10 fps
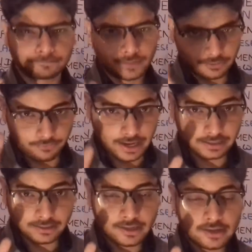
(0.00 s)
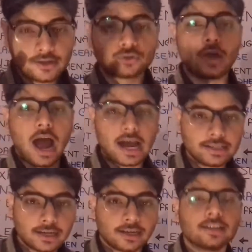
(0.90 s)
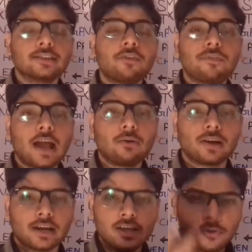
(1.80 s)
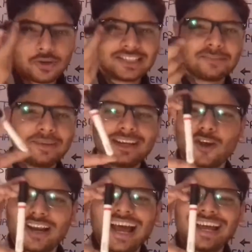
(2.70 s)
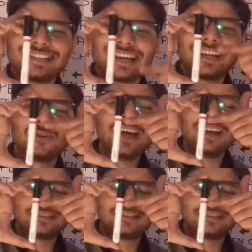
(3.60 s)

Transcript: Fine. So either the flower which is being localized into the